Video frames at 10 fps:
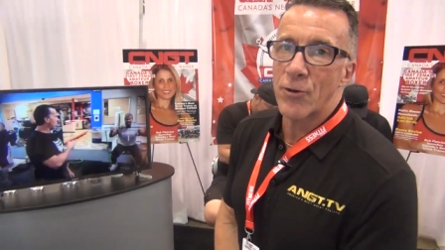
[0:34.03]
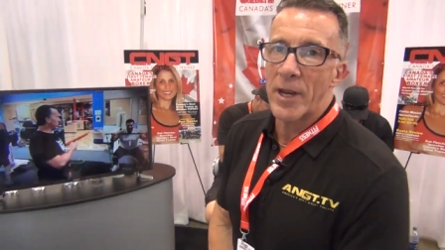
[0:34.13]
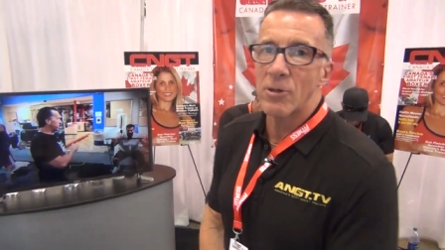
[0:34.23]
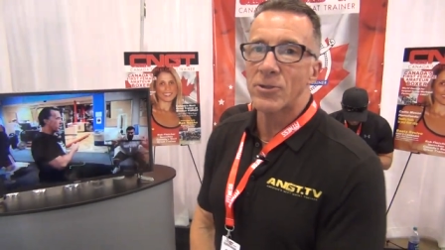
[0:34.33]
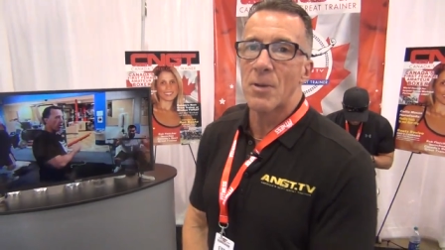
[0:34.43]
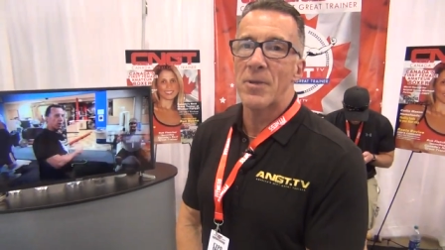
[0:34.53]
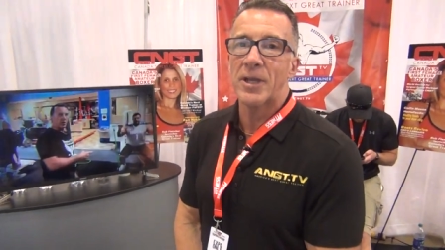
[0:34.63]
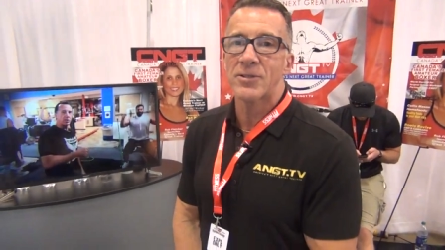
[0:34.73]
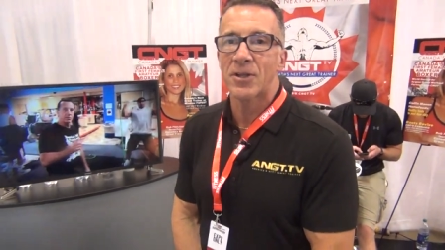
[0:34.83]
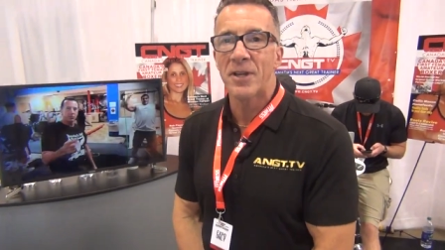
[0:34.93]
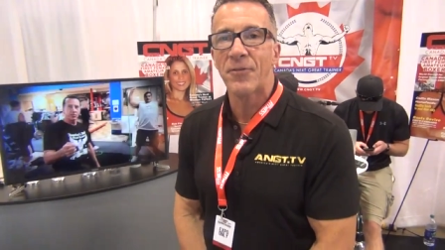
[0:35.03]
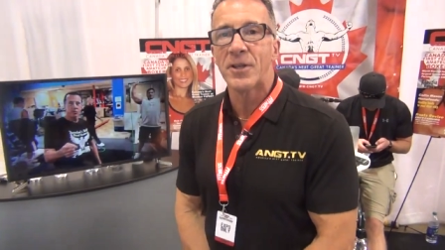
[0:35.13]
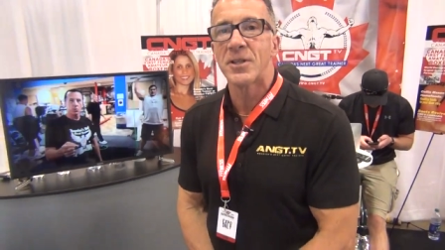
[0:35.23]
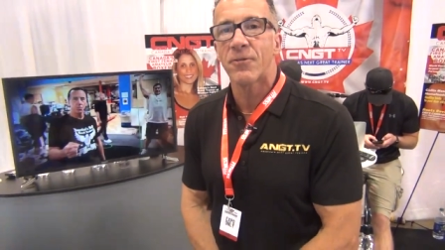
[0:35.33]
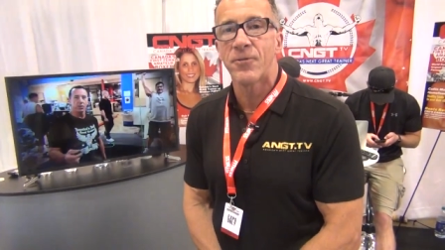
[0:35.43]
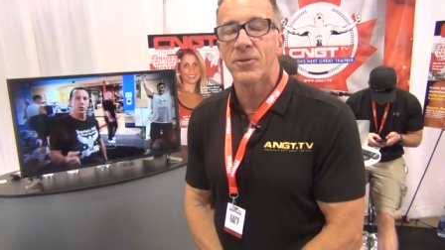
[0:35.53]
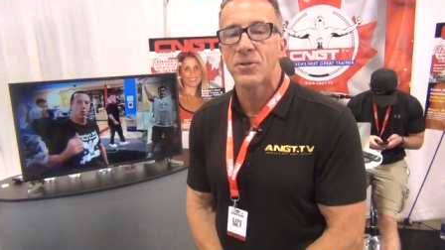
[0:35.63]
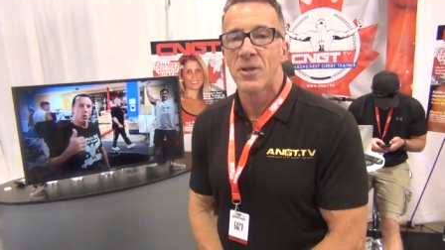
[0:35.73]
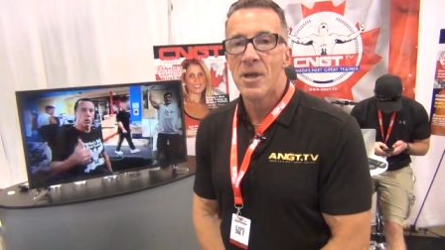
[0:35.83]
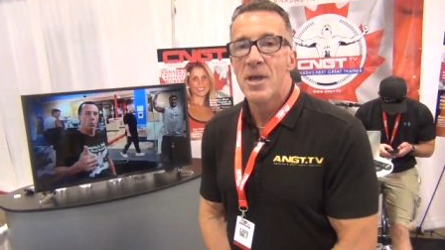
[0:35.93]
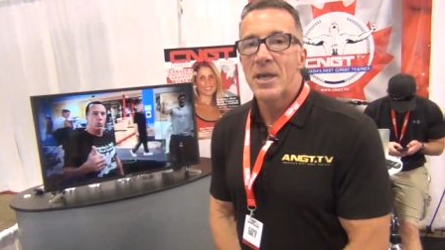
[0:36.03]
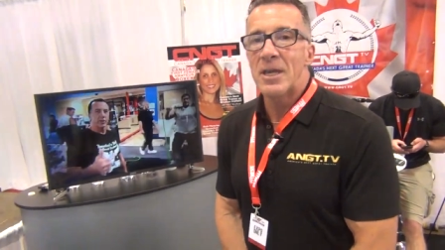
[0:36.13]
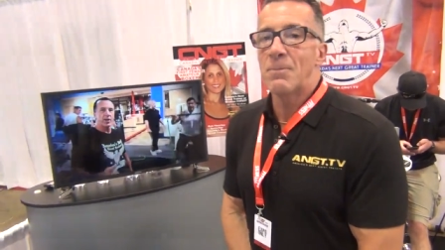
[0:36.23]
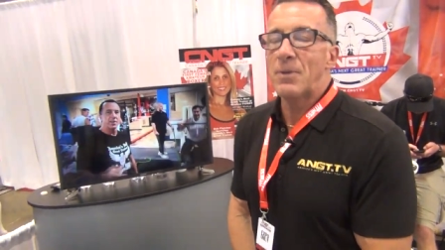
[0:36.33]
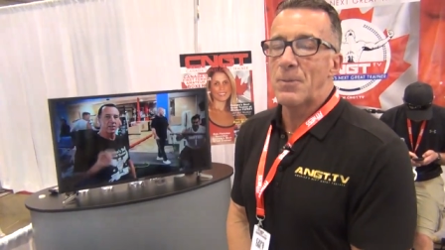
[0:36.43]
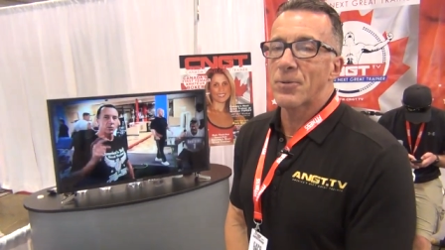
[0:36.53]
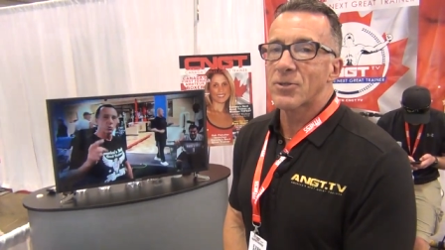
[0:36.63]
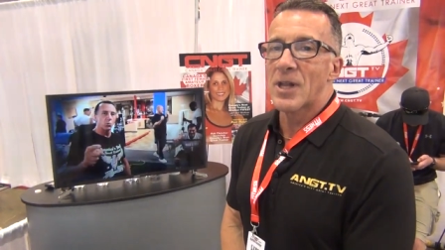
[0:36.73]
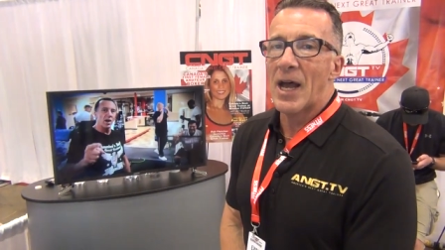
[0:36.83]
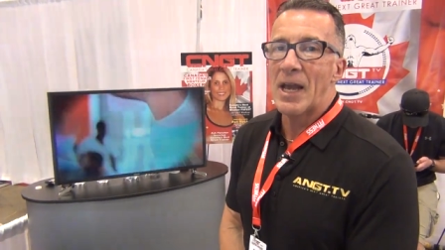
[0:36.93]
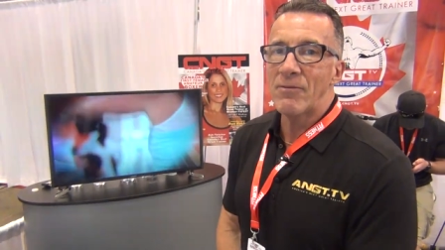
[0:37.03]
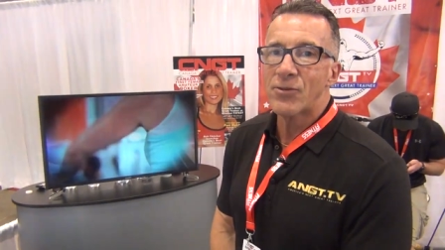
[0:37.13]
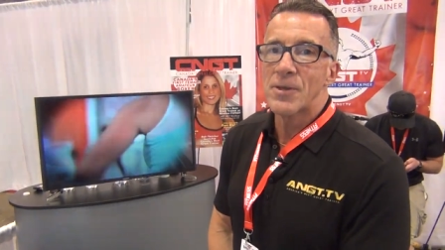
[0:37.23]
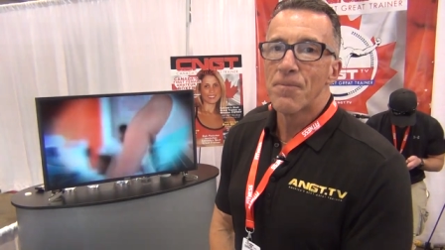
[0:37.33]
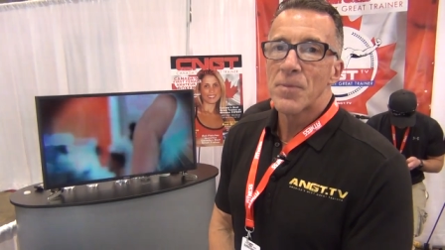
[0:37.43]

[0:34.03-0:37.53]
trainers that make a significant difference in people's lives.